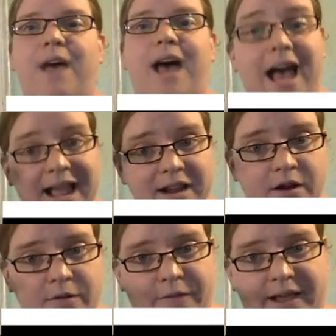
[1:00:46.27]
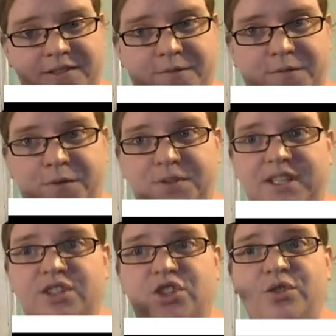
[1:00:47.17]
a higher effective
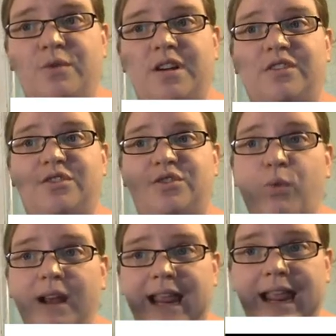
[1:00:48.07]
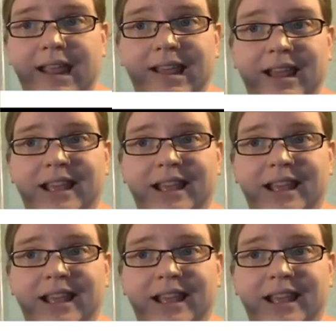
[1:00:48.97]
voltage, 220,